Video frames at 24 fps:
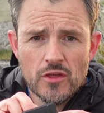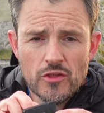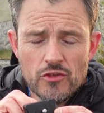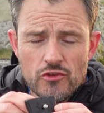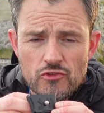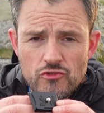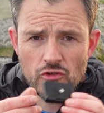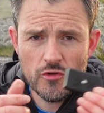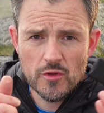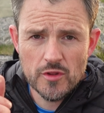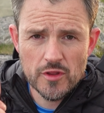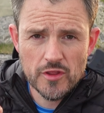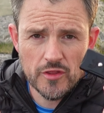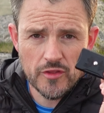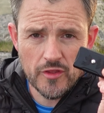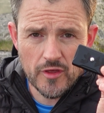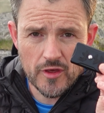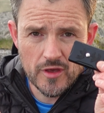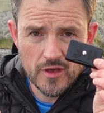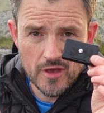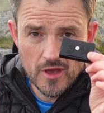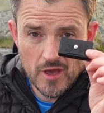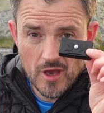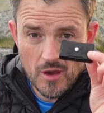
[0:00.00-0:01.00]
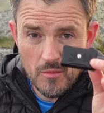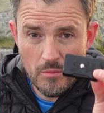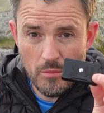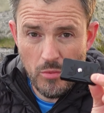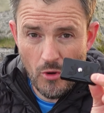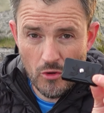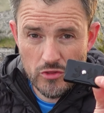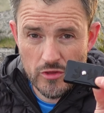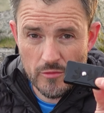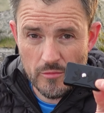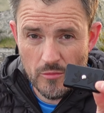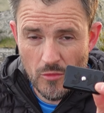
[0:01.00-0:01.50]
screw into the
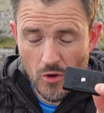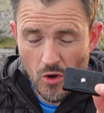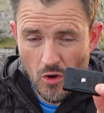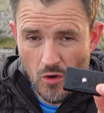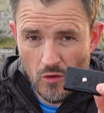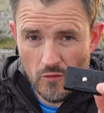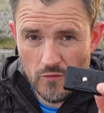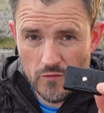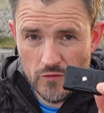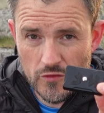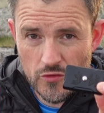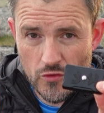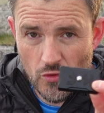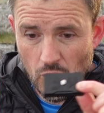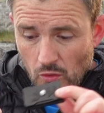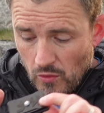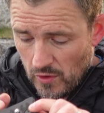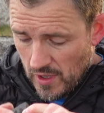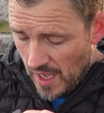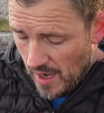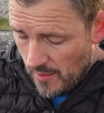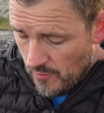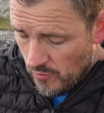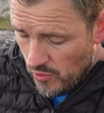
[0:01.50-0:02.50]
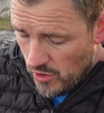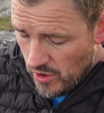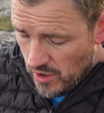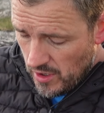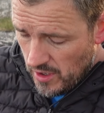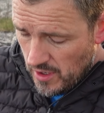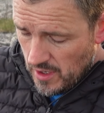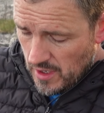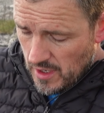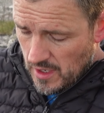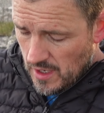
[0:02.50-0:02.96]
bottom of your camera